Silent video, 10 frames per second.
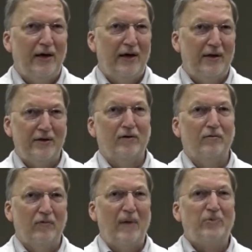And to
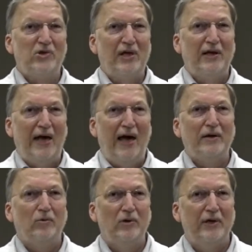represent
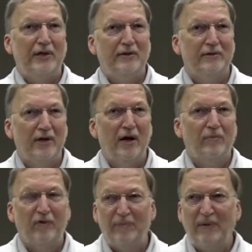adequately the
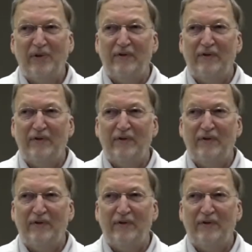number of people